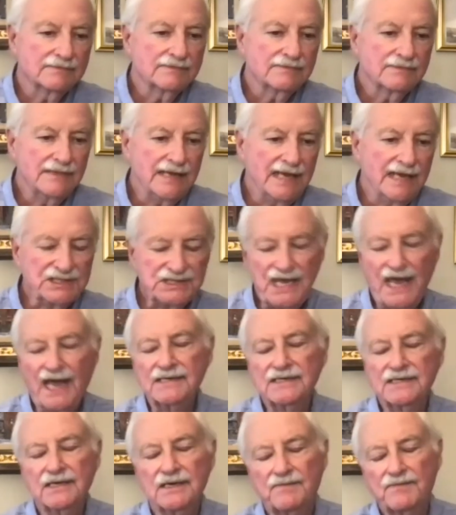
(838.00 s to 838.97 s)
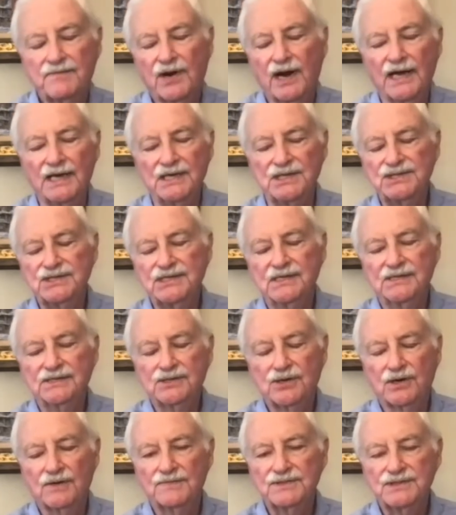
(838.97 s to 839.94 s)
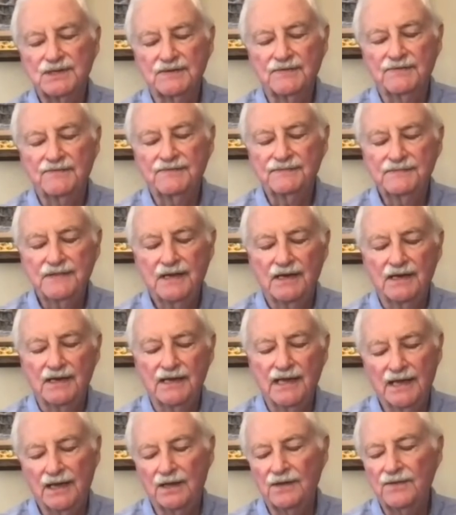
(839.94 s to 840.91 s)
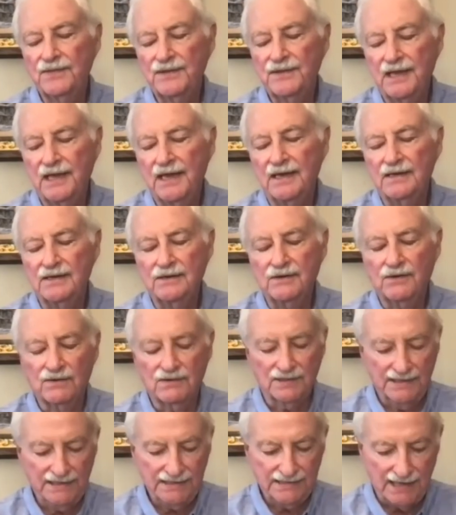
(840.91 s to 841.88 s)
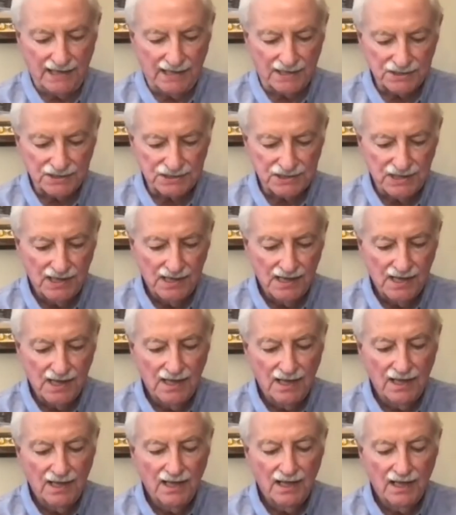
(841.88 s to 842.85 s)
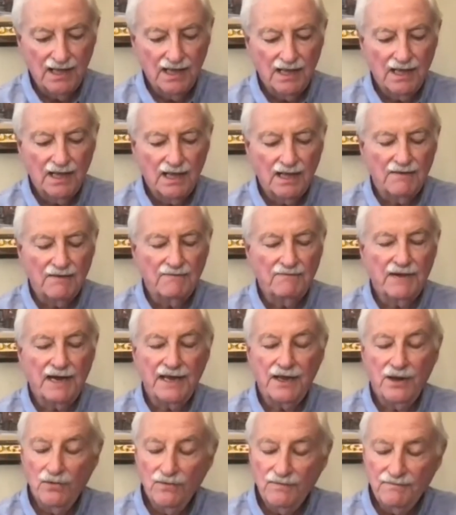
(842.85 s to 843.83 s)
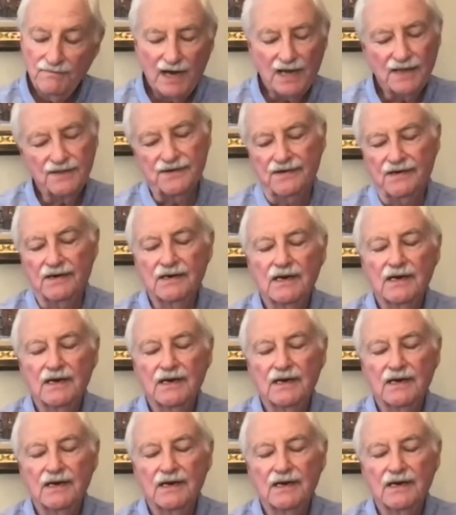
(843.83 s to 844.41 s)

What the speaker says: exacted a price in terms of health and early deaths. My own mother,